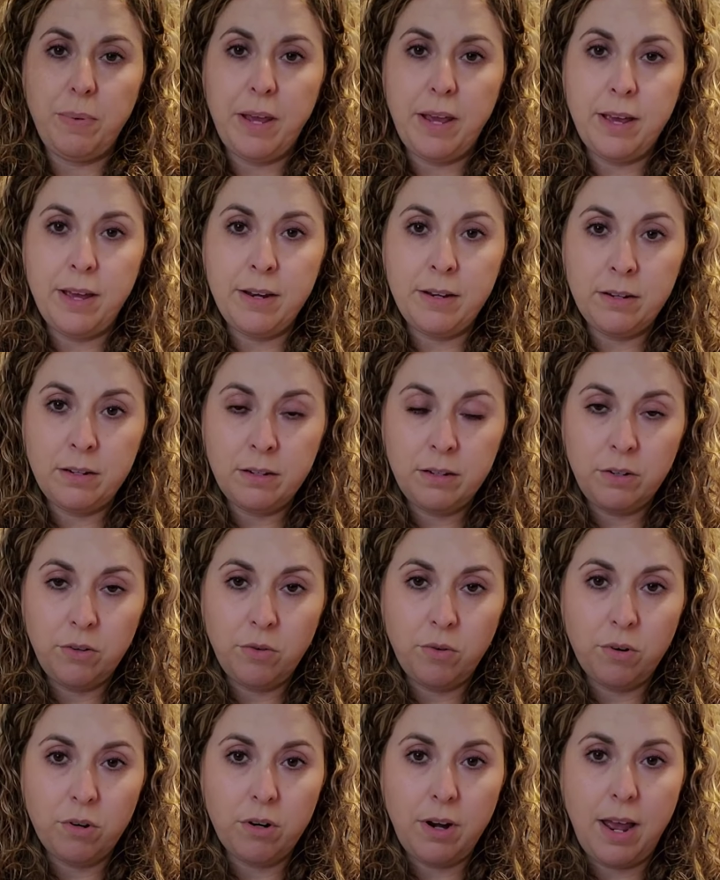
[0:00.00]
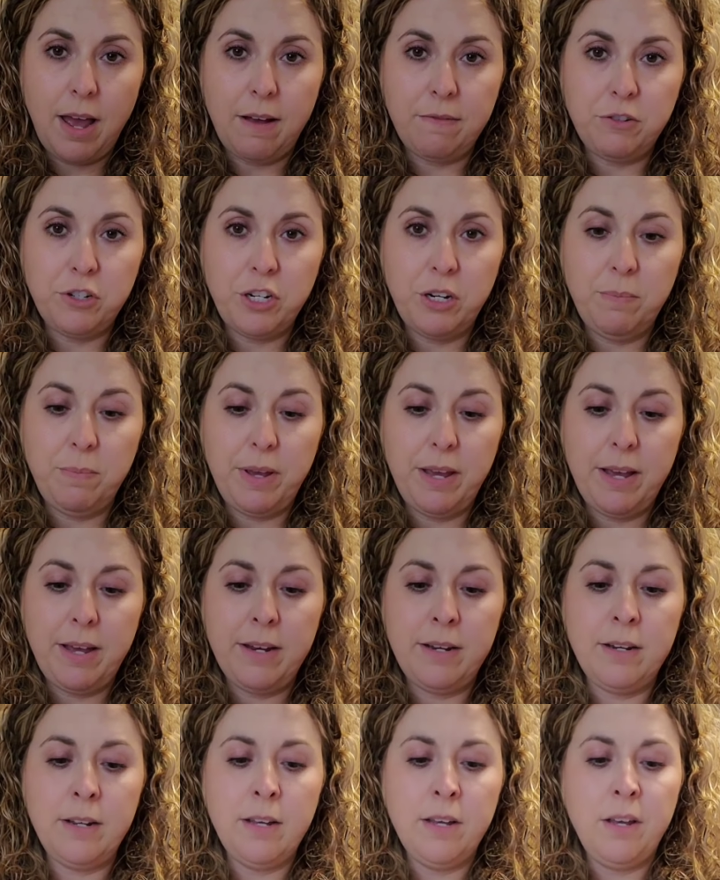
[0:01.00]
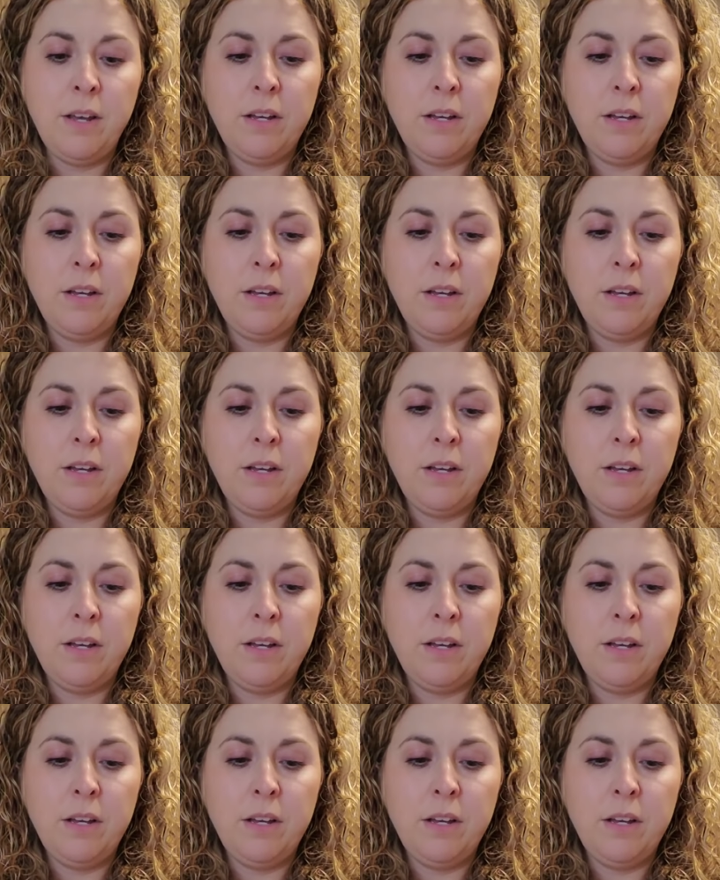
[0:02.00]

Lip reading: pan, your half sheet pan,